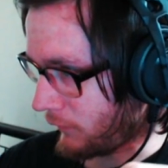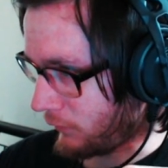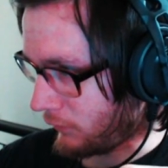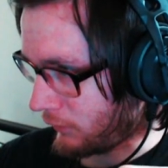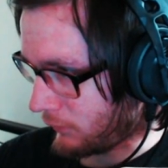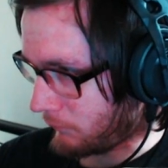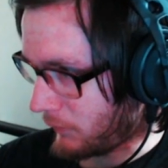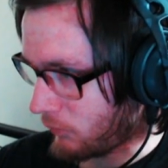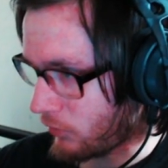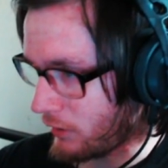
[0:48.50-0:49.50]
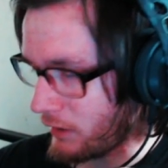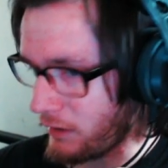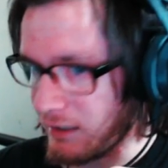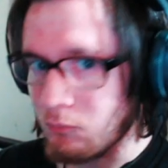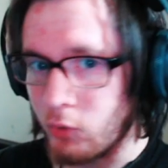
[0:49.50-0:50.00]
a
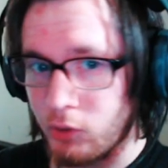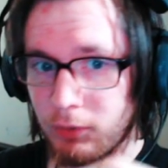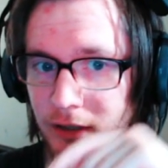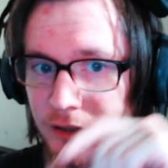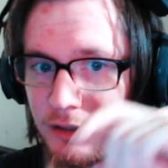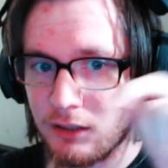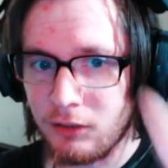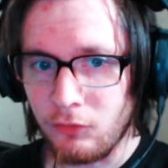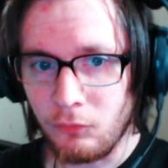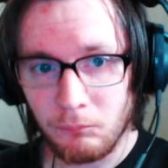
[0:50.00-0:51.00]
Game Boy Player now,